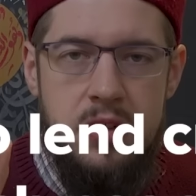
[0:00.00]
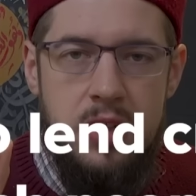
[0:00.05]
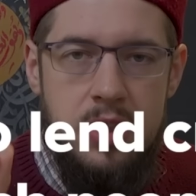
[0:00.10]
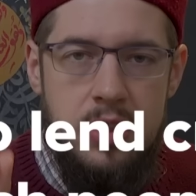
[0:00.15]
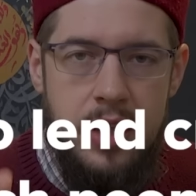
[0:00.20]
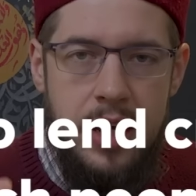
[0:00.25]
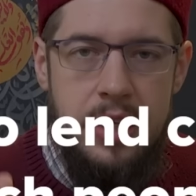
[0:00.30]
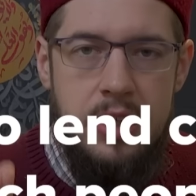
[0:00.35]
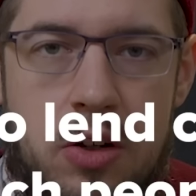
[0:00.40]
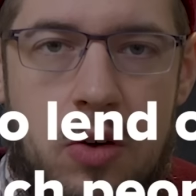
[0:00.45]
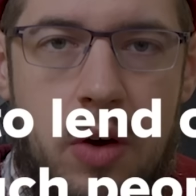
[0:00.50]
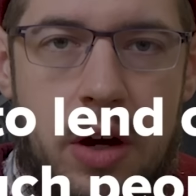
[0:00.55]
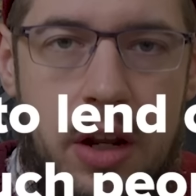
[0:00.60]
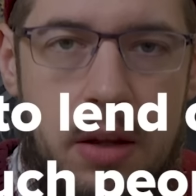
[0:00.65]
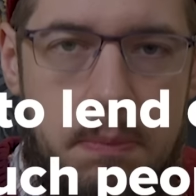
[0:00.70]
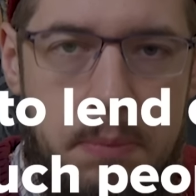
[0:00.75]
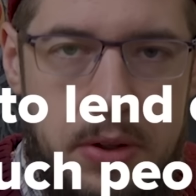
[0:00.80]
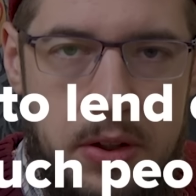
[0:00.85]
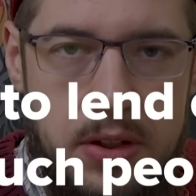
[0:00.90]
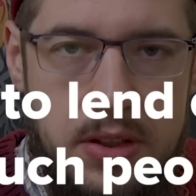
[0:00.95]
to lend
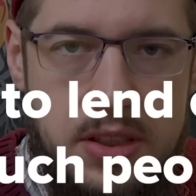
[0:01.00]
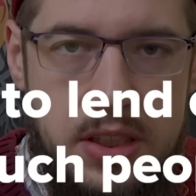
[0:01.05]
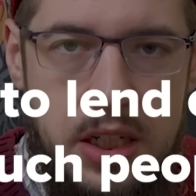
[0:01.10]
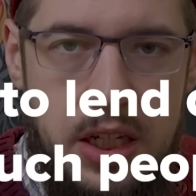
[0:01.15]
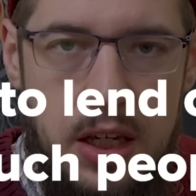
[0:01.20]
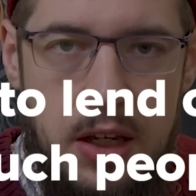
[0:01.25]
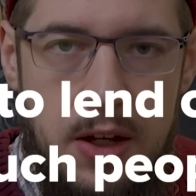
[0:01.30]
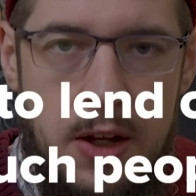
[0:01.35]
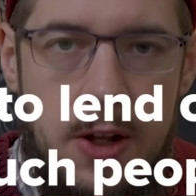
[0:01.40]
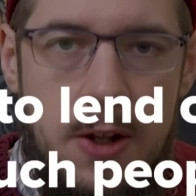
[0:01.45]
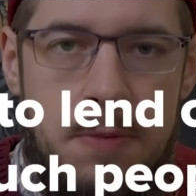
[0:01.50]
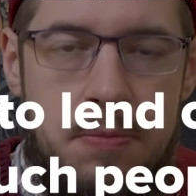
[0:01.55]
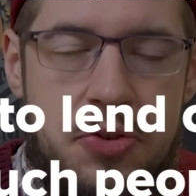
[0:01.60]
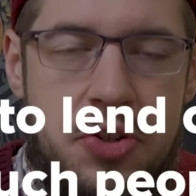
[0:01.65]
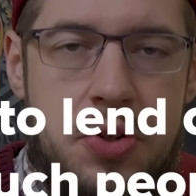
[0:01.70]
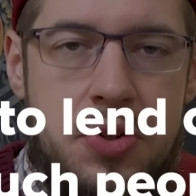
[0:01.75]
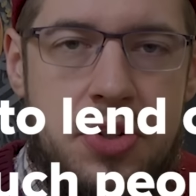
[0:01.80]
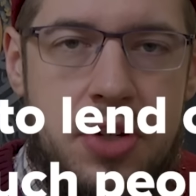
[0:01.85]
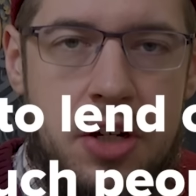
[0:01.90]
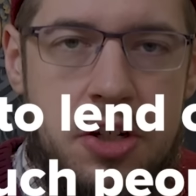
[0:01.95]
credibility
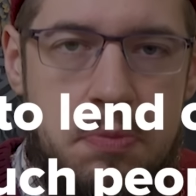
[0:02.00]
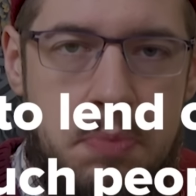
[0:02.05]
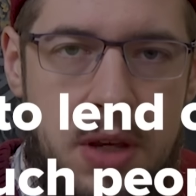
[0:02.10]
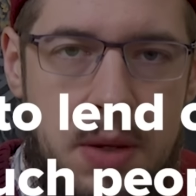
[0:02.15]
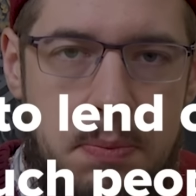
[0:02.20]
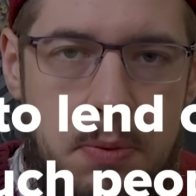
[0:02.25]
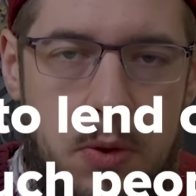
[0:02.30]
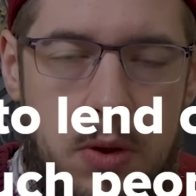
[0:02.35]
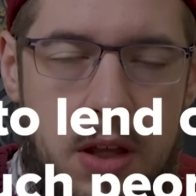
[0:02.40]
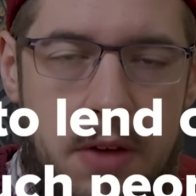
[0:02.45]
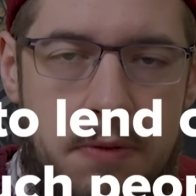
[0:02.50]
to such people.